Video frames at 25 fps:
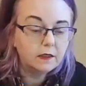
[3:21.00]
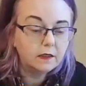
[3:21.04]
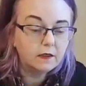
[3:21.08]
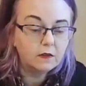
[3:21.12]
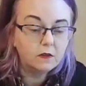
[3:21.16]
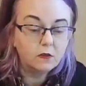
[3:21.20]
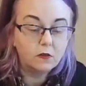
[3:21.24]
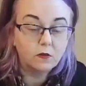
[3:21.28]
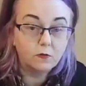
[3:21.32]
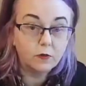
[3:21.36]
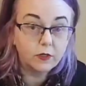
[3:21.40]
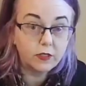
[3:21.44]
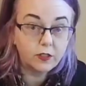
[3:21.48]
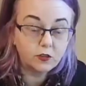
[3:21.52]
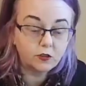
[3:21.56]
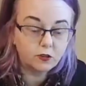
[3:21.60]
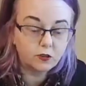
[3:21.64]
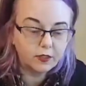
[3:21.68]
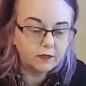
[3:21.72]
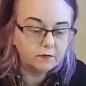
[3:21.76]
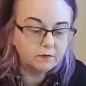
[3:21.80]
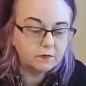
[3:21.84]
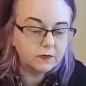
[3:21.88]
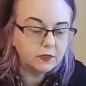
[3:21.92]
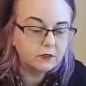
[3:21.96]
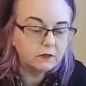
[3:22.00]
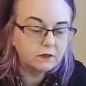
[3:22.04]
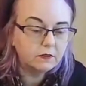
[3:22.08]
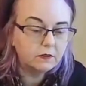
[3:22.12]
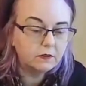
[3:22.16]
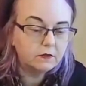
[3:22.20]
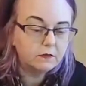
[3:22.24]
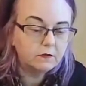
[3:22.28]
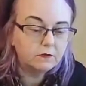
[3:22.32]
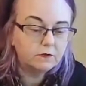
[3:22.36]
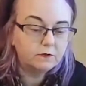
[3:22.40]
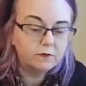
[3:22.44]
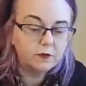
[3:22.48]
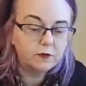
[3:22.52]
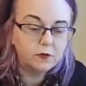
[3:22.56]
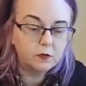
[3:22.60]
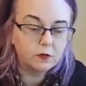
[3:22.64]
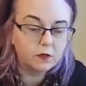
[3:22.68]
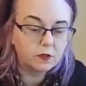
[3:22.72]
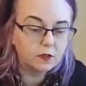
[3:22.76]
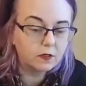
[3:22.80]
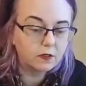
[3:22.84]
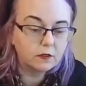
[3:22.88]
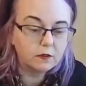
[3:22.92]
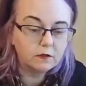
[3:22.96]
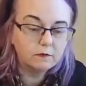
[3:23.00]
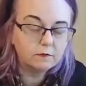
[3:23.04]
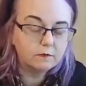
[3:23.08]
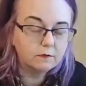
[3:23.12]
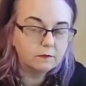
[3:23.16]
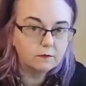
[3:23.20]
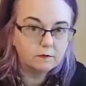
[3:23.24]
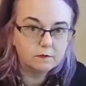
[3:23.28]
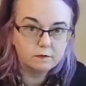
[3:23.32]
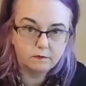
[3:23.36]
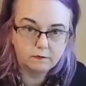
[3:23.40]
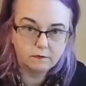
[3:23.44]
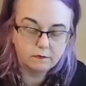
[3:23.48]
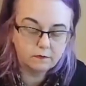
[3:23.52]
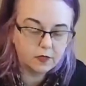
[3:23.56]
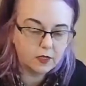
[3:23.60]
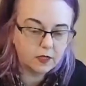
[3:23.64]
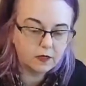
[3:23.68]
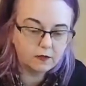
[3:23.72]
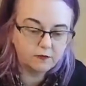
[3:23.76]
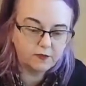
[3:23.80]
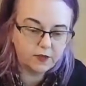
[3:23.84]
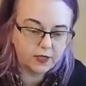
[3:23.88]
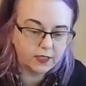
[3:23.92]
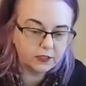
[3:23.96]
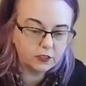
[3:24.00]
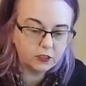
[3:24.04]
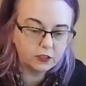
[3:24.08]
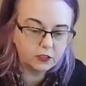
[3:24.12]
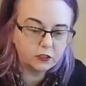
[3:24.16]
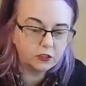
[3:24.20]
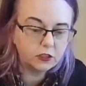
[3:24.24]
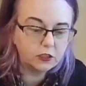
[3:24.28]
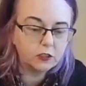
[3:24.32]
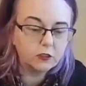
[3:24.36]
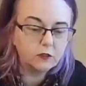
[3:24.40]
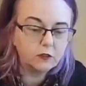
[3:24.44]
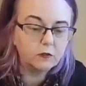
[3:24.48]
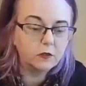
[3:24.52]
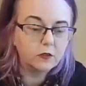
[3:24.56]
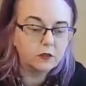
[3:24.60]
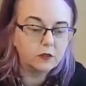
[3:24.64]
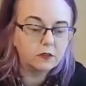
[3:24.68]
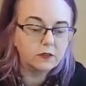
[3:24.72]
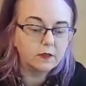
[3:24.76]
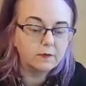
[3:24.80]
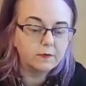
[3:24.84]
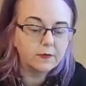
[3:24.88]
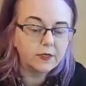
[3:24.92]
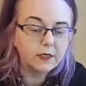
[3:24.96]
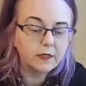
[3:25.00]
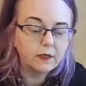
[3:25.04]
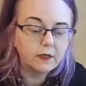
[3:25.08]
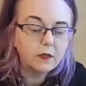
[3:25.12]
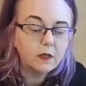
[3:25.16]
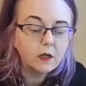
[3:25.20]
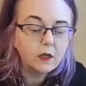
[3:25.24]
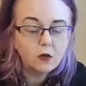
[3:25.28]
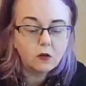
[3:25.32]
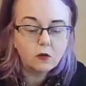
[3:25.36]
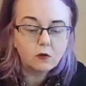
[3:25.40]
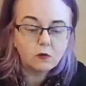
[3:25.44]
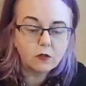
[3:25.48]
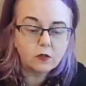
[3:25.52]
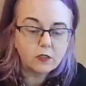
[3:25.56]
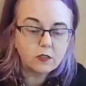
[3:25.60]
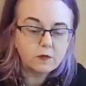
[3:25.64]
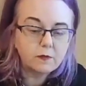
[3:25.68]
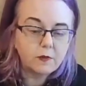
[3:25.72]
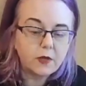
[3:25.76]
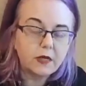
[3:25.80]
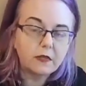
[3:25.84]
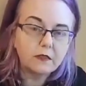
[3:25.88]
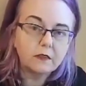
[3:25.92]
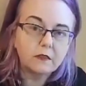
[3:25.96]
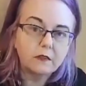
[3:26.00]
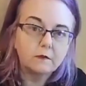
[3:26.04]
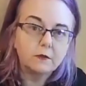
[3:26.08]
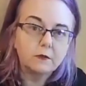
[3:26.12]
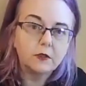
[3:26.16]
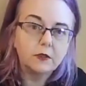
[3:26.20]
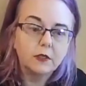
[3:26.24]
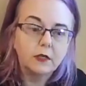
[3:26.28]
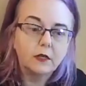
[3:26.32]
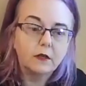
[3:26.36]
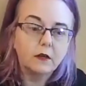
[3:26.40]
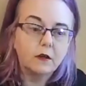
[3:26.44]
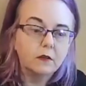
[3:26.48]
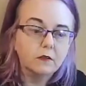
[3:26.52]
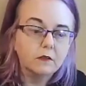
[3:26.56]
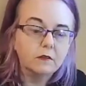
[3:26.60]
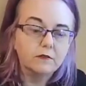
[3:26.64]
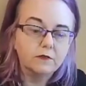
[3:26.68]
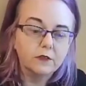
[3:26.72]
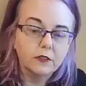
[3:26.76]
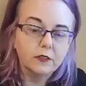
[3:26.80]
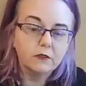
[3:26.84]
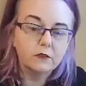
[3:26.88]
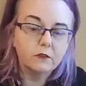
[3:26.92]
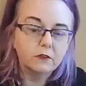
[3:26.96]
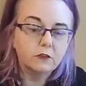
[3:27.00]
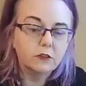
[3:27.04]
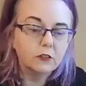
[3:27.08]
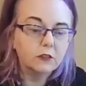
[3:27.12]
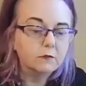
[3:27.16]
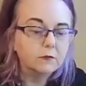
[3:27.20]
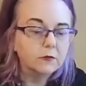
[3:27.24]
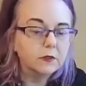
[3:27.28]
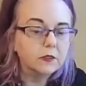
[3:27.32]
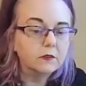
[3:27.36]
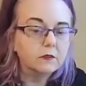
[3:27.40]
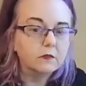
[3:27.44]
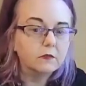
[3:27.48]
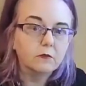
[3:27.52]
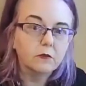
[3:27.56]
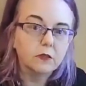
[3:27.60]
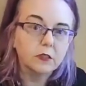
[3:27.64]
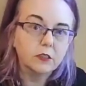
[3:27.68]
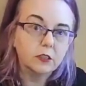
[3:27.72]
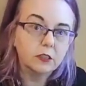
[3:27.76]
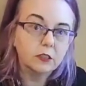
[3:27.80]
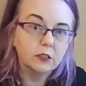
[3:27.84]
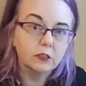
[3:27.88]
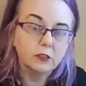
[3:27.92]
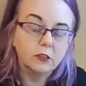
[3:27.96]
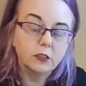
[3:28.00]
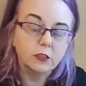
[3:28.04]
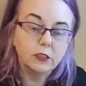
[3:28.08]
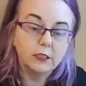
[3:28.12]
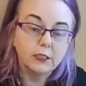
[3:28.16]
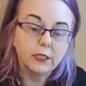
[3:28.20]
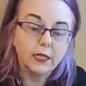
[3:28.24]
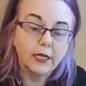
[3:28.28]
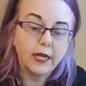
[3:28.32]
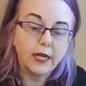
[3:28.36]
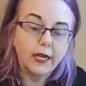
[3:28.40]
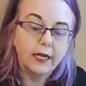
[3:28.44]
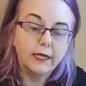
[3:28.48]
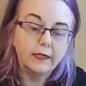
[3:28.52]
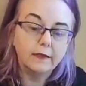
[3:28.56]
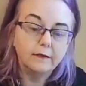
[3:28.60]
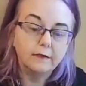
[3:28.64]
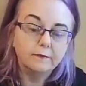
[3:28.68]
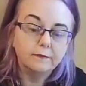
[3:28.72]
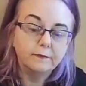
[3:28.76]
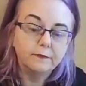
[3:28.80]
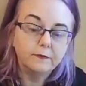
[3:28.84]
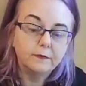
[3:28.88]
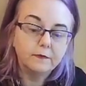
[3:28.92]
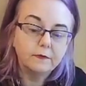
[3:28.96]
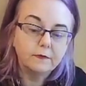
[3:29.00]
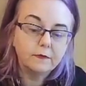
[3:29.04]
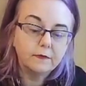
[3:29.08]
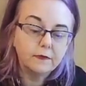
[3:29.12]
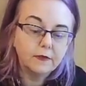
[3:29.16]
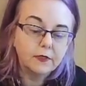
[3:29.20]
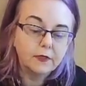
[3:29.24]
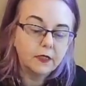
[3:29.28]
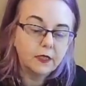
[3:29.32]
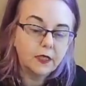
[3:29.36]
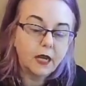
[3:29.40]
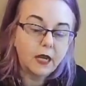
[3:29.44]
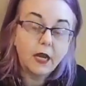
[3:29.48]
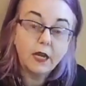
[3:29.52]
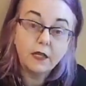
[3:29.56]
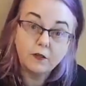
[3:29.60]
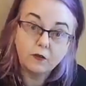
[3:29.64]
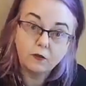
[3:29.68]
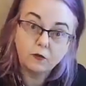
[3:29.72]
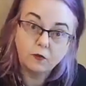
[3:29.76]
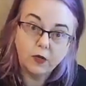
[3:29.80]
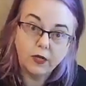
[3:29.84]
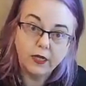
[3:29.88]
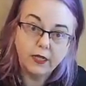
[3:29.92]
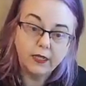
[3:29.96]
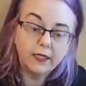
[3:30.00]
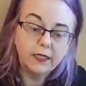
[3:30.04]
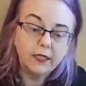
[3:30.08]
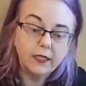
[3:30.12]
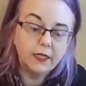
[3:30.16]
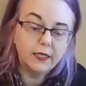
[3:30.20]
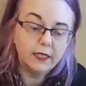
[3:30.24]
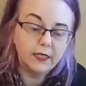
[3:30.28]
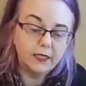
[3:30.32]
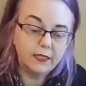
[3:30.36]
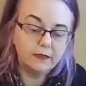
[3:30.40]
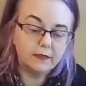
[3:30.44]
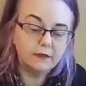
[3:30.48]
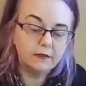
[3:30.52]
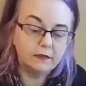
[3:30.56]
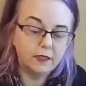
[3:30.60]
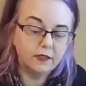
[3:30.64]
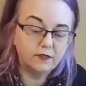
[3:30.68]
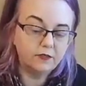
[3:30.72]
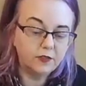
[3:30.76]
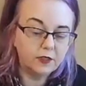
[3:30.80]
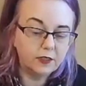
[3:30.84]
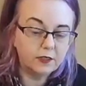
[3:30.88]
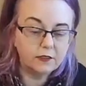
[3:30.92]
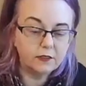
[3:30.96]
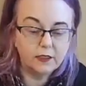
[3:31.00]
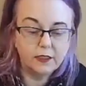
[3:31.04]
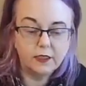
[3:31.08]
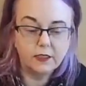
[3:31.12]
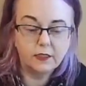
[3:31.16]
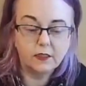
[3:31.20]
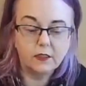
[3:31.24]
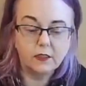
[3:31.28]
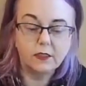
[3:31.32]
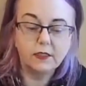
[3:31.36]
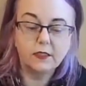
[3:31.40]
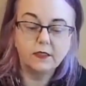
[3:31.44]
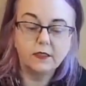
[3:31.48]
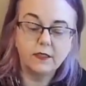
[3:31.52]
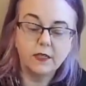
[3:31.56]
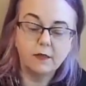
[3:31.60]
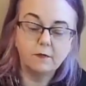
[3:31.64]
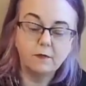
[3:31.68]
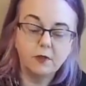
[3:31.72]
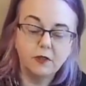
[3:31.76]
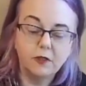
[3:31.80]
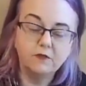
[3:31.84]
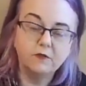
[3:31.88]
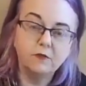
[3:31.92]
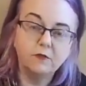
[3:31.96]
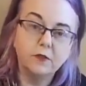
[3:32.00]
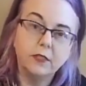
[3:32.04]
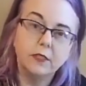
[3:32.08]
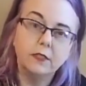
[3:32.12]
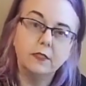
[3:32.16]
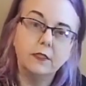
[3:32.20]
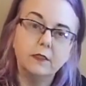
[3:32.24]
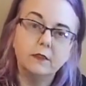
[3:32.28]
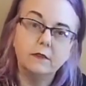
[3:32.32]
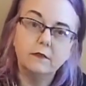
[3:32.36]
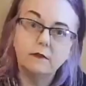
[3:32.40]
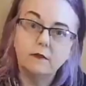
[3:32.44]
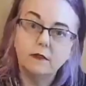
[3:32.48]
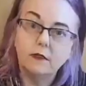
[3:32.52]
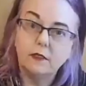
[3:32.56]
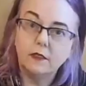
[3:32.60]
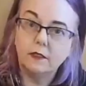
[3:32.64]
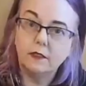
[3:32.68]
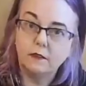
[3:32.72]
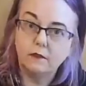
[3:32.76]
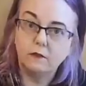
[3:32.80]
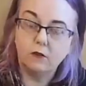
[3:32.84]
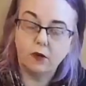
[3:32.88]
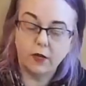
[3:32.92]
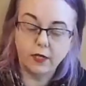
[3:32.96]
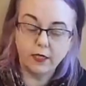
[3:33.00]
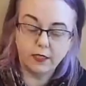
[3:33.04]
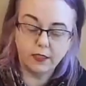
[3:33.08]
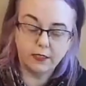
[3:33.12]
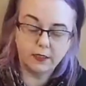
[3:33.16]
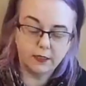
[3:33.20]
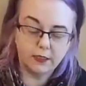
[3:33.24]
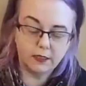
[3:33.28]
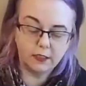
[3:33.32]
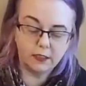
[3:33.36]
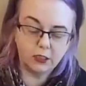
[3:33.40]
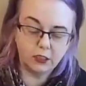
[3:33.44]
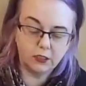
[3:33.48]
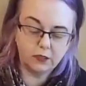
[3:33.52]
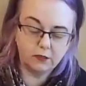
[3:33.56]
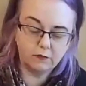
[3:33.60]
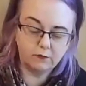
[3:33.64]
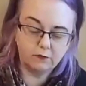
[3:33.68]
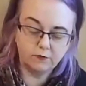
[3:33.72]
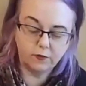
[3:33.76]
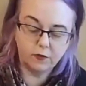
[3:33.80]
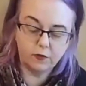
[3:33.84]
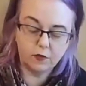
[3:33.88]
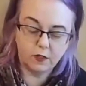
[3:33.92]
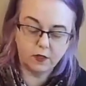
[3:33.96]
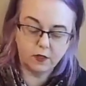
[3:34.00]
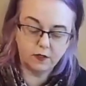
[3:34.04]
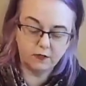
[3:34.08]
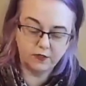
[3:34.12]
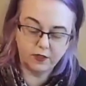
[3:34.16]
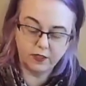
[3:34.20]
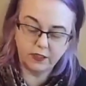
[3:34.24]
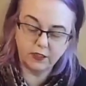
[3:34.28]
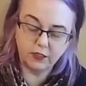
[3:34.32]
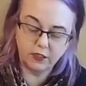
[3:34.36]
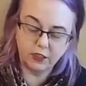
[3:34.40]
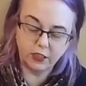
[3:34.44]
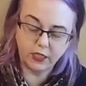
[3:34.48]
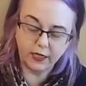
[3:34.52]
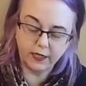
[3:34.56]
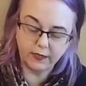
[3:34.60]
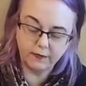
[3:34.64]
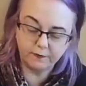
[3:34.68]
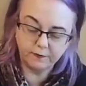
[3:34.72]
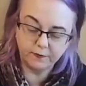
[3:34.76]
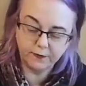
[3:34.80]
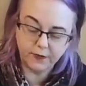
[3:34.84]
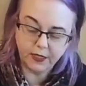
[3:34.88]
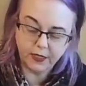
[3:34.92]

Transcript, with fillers: or retrimmed for a fashion show or something, or it's possible that all of this trim is original to the hat. Either way, it's definitely a good example of what it is in great condition for a vintage hat,